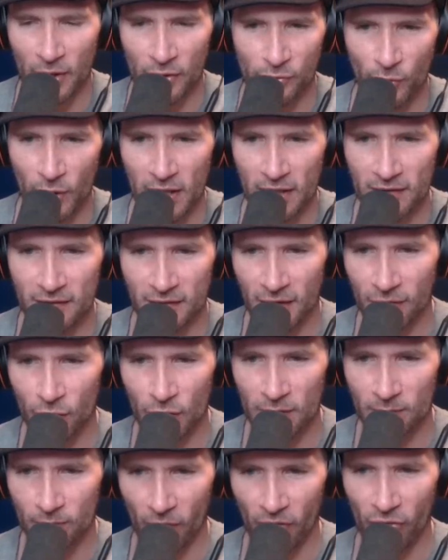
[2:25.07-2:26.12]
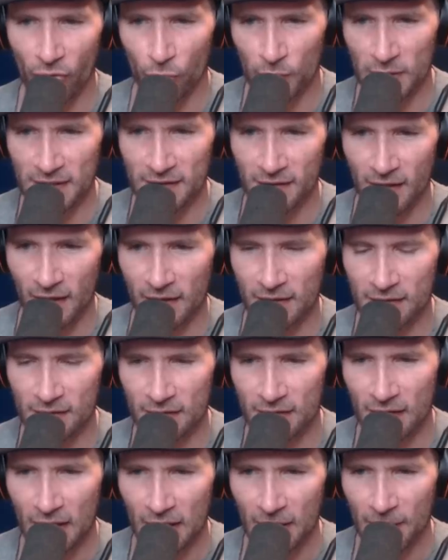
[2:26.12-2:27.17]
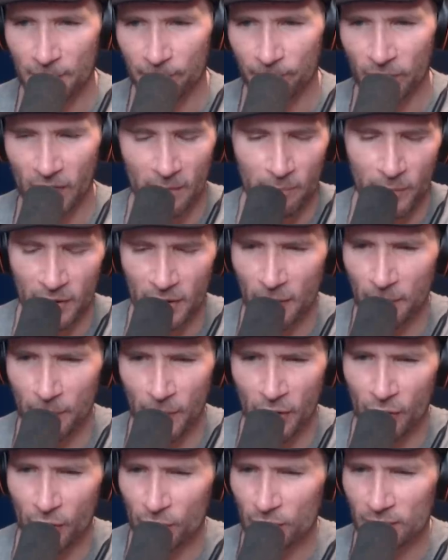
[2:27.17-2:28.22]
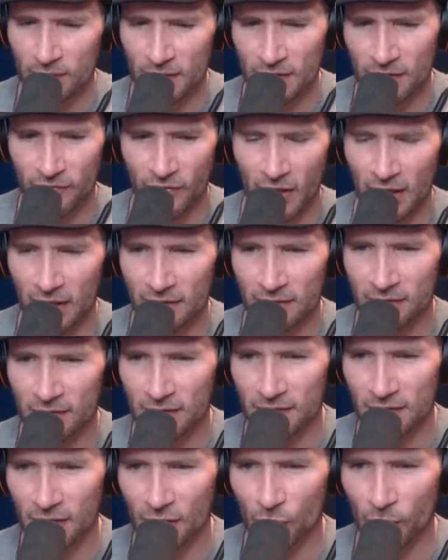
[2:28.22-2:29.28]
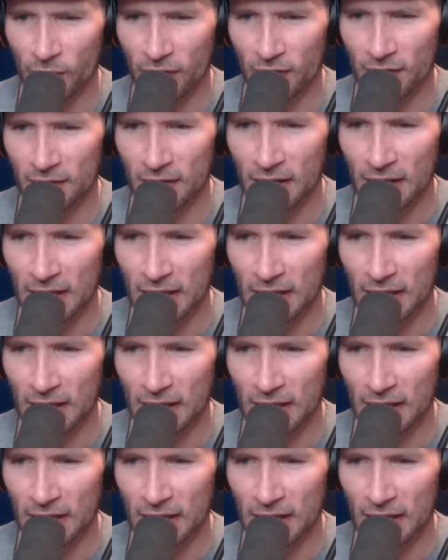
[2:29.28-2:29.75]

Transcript: drakes every three seconds but a bow, it's fine. You deal with it.